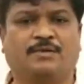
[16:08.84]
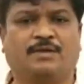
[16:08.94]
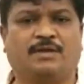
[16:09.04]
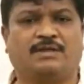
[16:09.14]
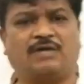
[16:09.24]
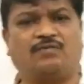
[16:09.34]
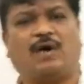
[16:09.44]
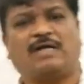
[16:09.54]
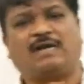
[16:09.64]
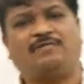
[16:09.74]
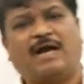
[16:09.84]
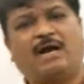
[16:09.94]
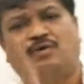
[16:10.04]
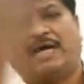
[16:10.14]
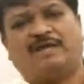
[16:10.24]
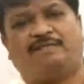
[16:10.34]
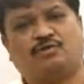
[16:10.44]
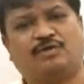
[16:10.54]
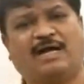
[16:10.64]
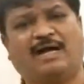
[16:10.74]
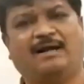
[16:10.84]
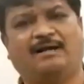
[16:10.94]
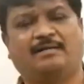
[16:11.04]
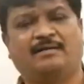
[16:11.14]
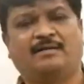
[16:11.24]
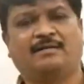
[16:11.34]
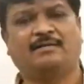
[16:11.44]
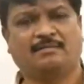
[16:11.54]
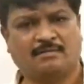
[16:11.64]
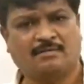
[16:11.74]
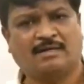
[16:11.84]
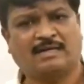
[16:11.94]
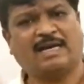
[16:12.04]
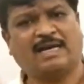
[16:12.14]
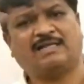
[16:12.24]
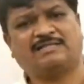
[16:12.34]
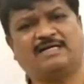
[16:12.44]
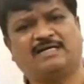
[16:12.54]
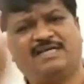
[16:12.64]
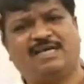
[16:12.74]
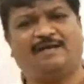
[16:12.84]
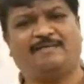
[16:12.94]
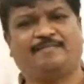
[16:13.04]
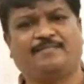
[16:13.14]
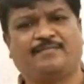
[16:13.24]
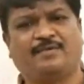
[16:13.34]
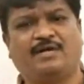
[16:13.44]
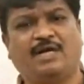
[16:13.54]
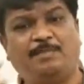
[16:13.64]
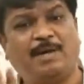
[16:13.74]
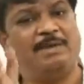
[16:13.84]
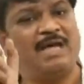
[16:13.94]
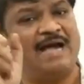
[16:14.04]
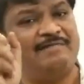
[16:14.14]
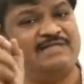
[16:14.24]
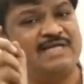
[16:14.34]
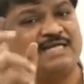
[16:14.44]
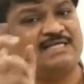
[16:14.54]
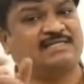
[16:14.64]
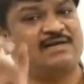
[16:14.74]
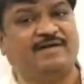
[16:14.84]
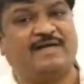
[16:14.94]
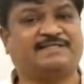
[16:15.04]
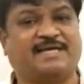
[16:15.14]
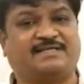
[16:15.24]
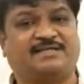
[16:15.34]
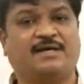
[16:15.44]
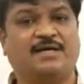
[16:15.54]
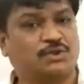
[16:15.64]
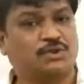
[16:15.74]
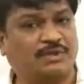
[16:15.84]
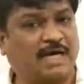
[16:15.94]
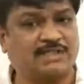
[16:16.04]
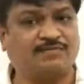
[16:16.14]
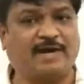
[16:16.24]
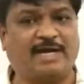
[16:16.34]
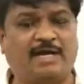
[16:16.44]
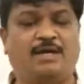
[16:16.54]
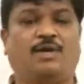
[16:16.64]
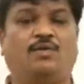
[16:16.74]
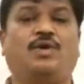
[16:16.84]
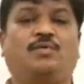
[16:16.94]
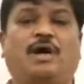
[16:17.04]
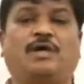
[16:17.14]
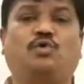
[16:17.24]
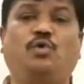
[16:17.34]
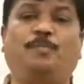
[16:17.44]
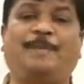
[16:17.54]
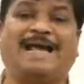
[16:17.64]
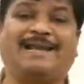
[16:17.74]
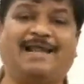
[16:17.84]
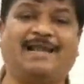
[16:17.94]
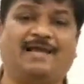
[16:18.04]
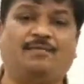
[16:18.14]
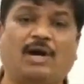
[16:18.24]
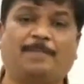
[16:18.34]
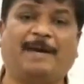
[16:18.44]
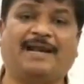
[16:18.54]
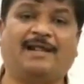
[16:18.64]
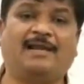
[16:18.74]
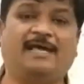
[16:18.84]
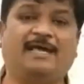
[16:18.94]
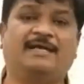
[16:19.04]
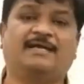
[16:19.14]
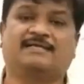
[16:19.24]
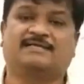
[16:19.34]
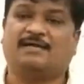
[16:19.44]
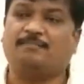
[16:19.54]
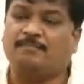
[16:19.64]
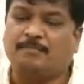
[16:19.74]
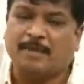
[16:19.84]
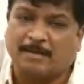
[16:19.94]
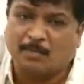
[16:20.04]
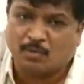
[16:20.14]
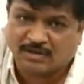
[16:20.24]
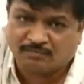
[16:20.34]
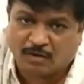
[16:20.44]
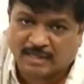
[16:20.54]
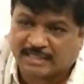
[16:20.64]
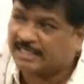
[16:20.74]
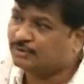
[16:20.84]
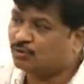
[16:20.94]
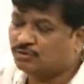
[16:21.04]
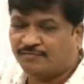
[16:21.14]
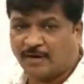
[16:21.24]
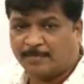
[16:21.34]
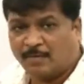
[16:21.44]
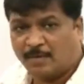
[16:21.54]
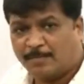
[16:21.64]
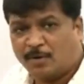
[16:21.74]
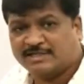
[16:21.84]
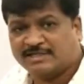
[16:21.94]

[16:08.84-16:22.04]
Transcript: That water we have to divert to the canals and sea. It may be having chances of wastage. So that's why we want to do parallelly. What parallelly? Some amount of water is used for power production,